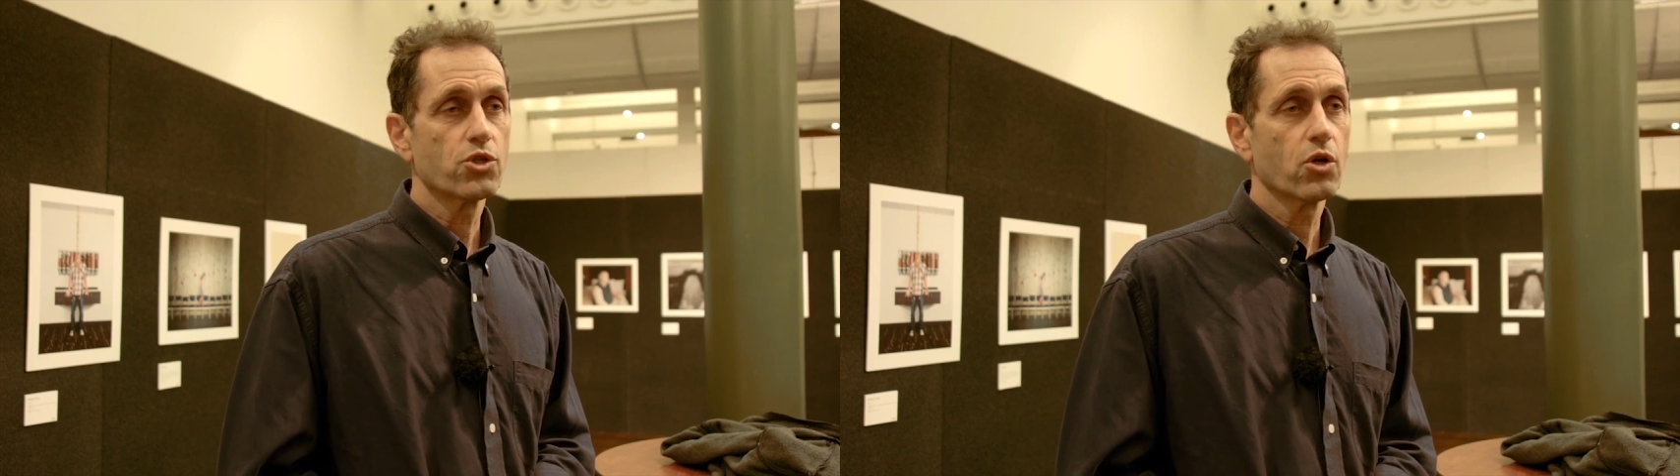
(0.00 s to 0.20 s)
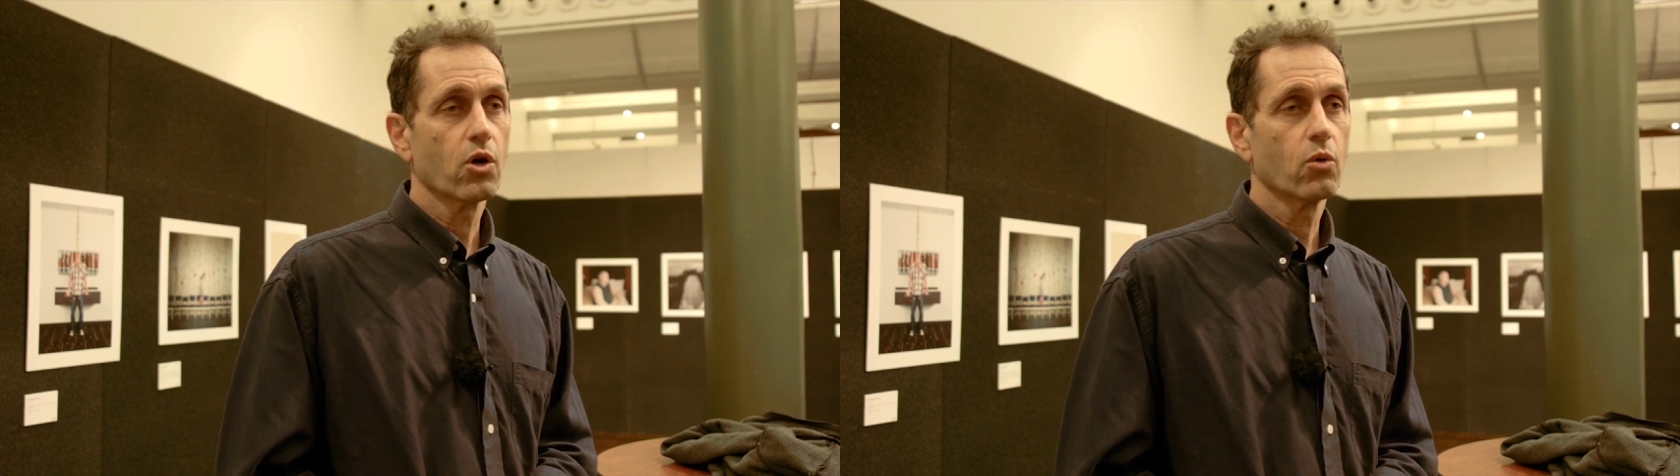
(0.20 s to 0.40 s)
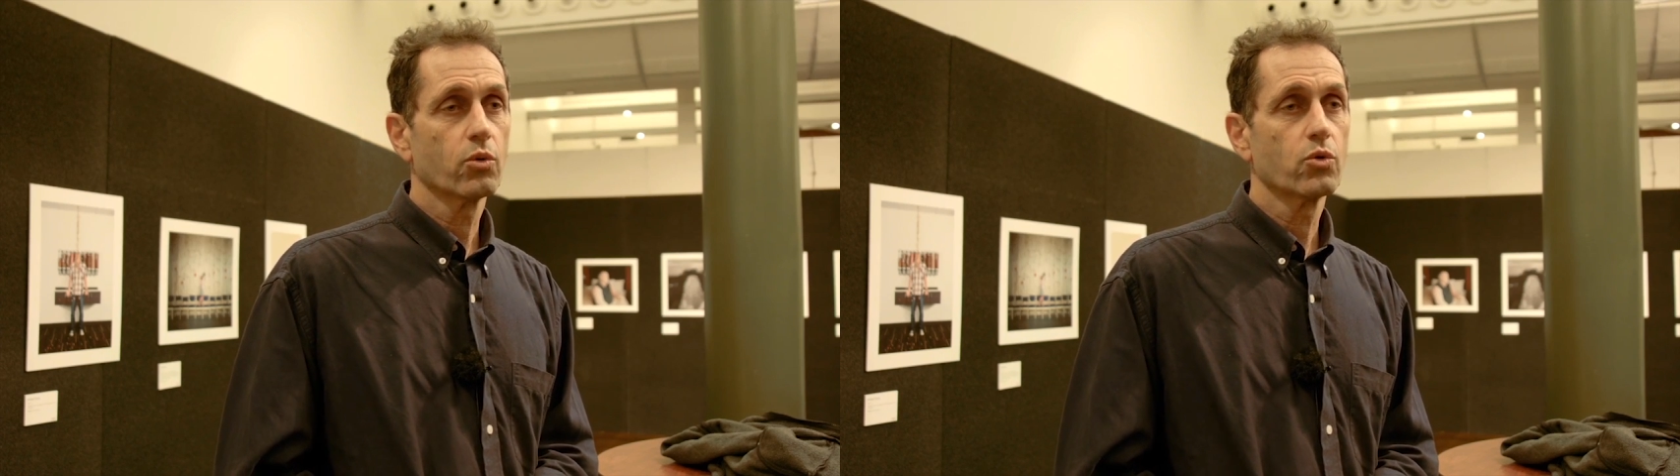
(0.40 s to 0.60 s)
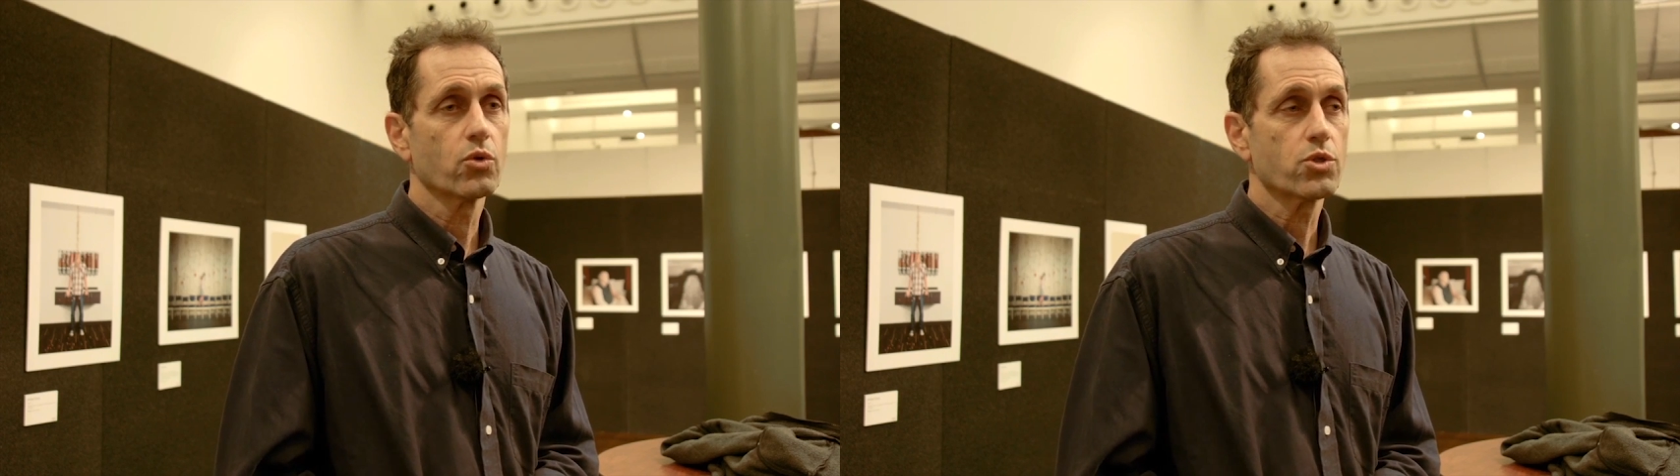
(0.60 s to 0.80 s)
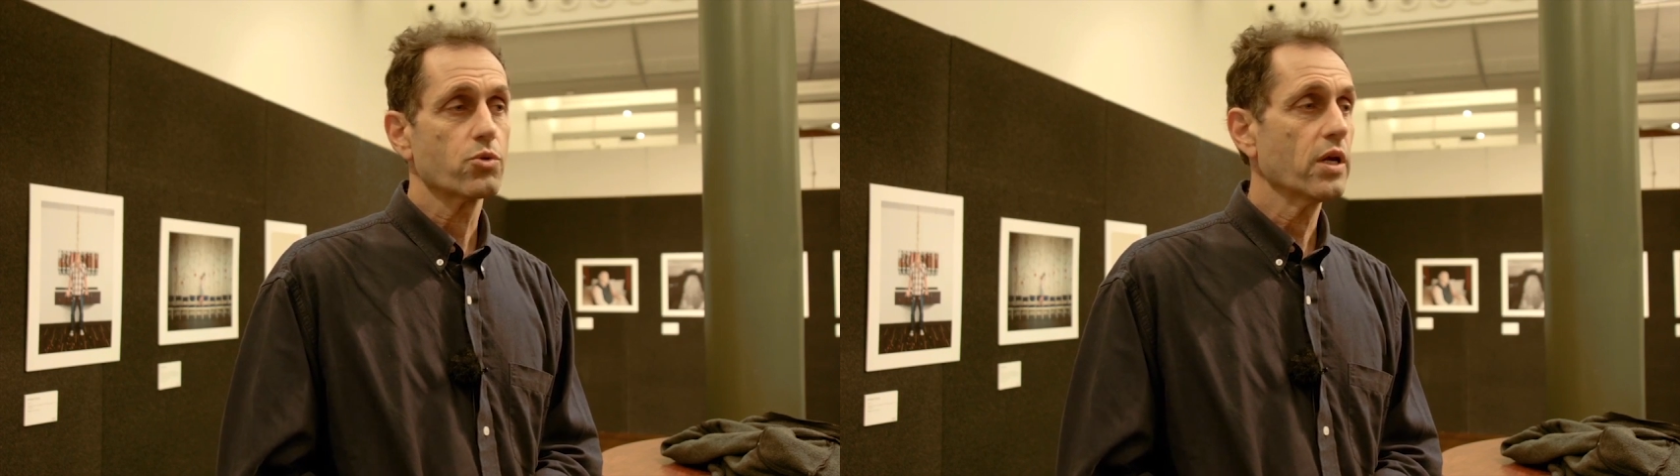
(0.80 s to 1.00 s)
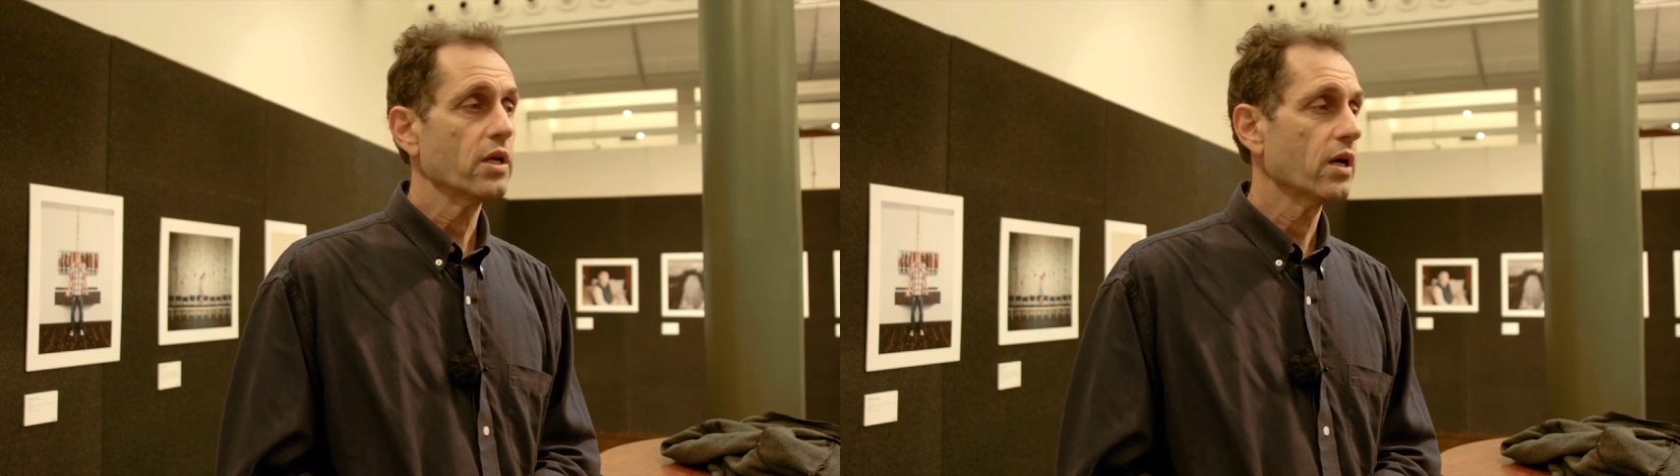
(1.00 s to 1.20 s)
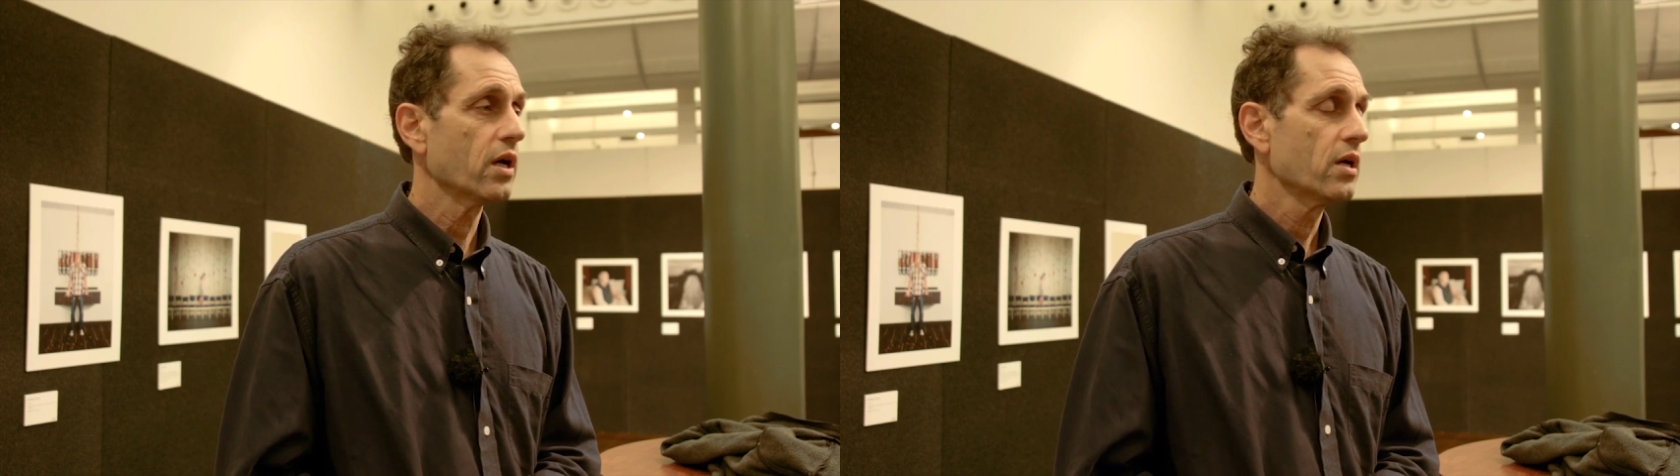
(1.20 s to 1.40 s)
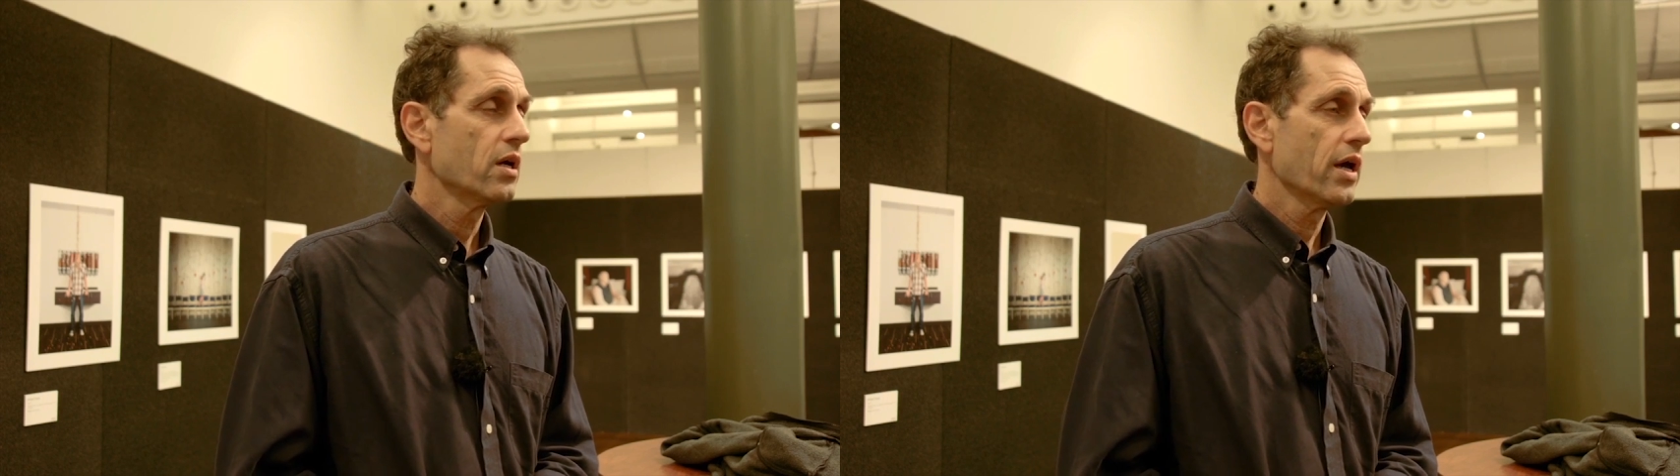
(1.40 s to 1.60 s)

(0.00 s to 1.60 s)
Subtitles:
show to Australia,